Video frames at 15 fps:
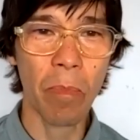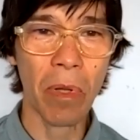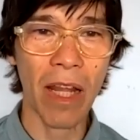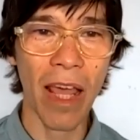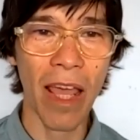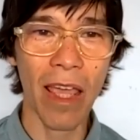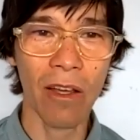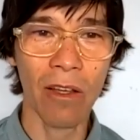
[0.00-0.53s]
and
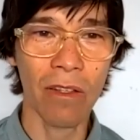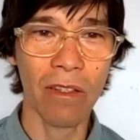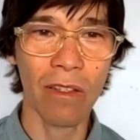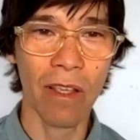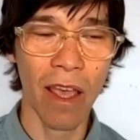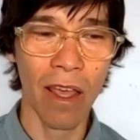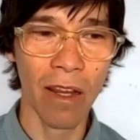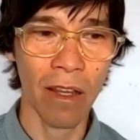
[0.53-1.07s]
play on
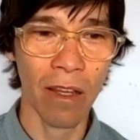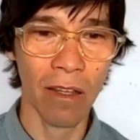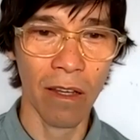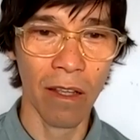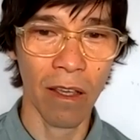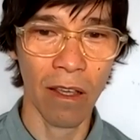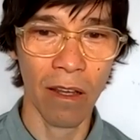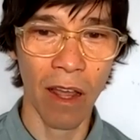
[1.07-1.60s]
set.
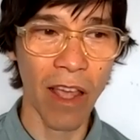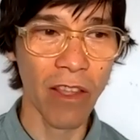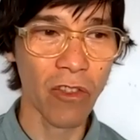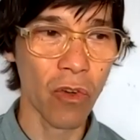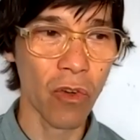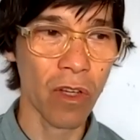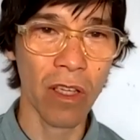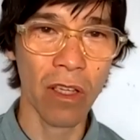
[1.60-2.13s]
And I
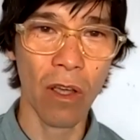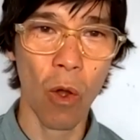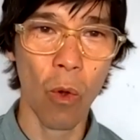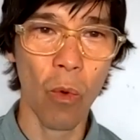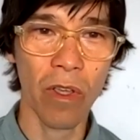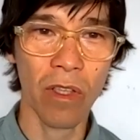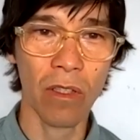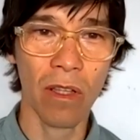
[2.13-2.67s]
certainly
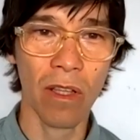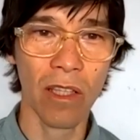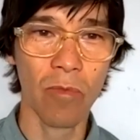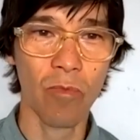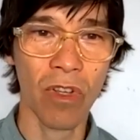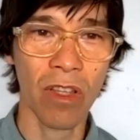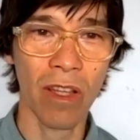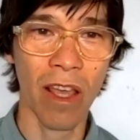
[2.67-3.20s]
always like
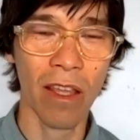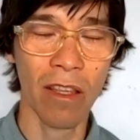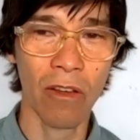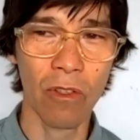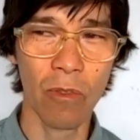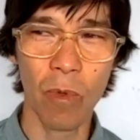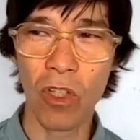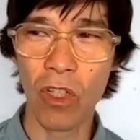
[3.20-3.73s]
to bring that,
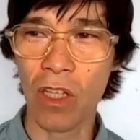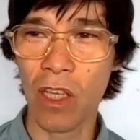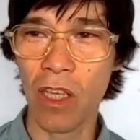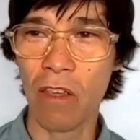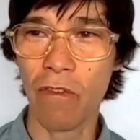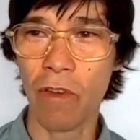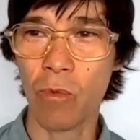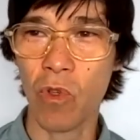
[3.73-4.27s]
you know,
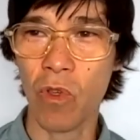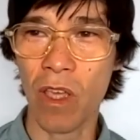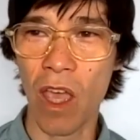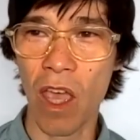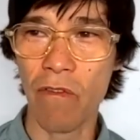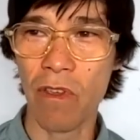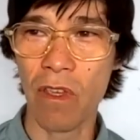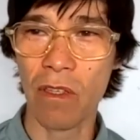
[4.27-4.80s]
especially if I'm
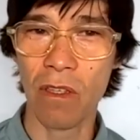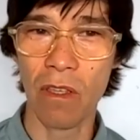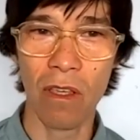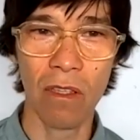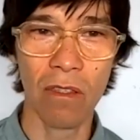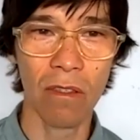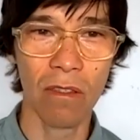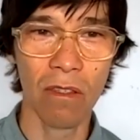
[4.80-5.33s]
doing heavy
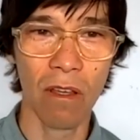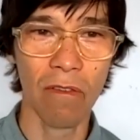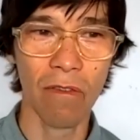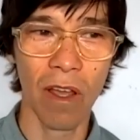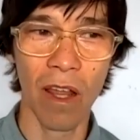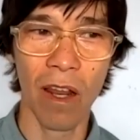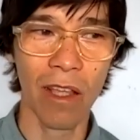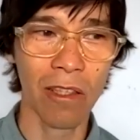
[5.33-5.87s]
scenes and stuff.
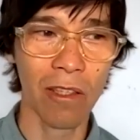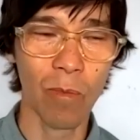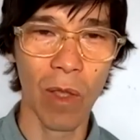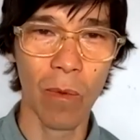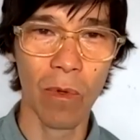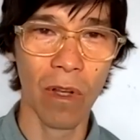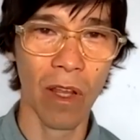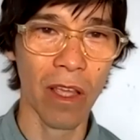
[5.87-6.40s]
I like to
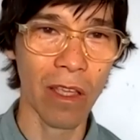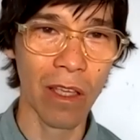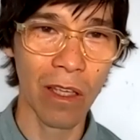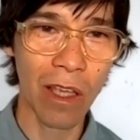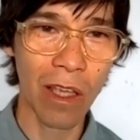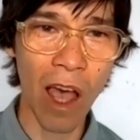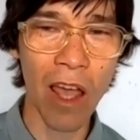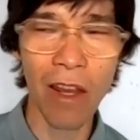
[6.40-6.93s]
be able to like
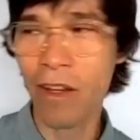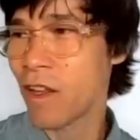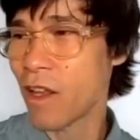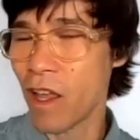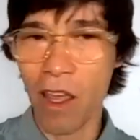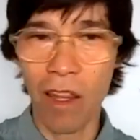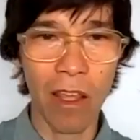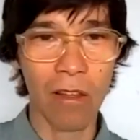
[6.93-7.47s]
cut
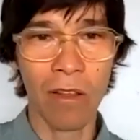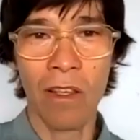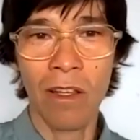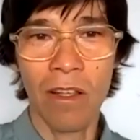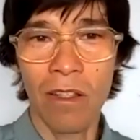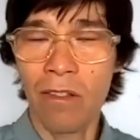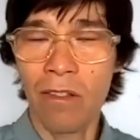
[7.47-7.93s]
and then